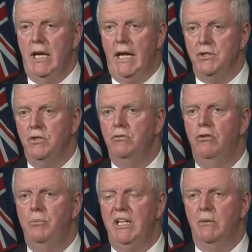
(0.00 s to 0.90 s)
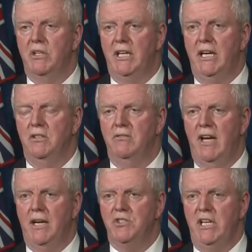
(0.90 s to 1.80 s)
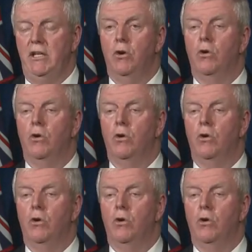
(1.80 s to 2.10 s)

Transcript: and you would be able to get your vaccine.